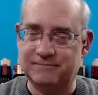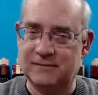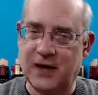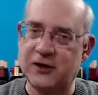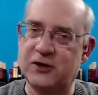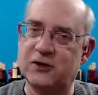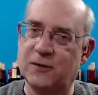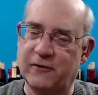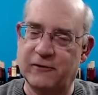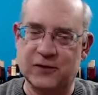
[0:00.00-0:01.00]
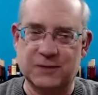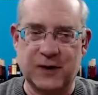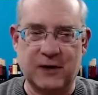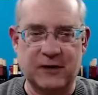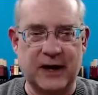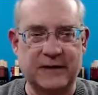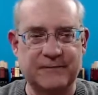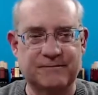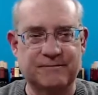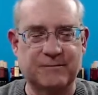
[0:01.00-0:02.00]
I should know my French better than that,
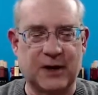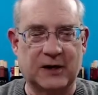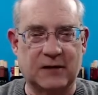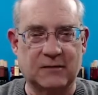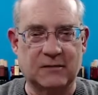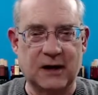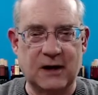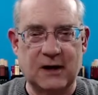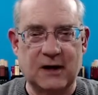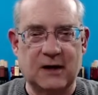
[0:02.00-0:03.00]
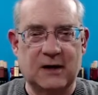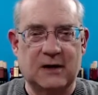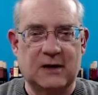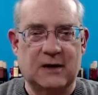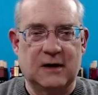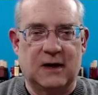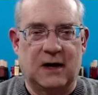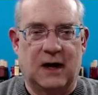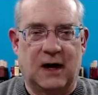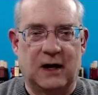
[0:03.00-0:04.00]
but I don't.
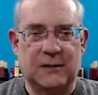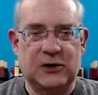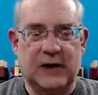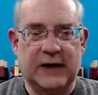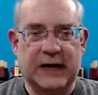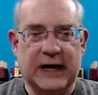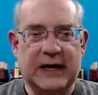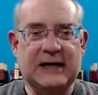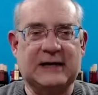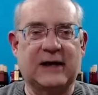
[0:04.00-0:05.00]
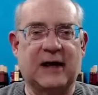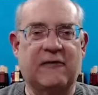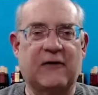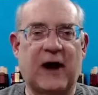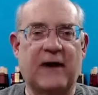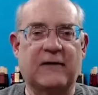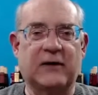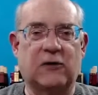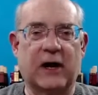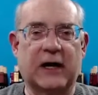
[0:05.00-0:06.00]
Let me try that again. In 1895, at the
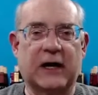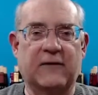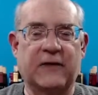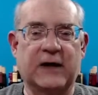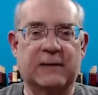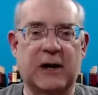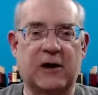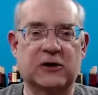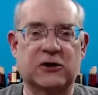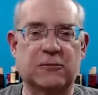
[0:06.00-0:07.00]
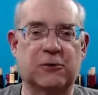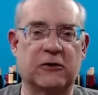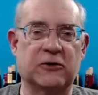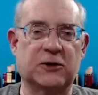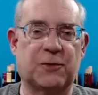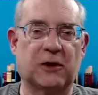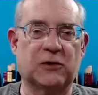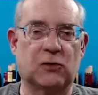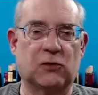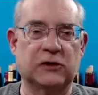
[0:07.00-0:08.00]
Grand Café in Paris, two brothers sparked the
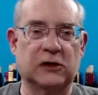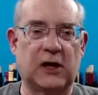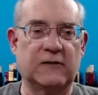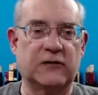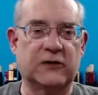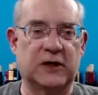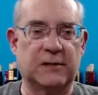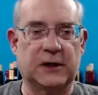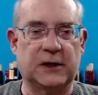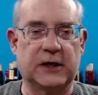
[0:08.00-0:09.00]
world's love of cinema.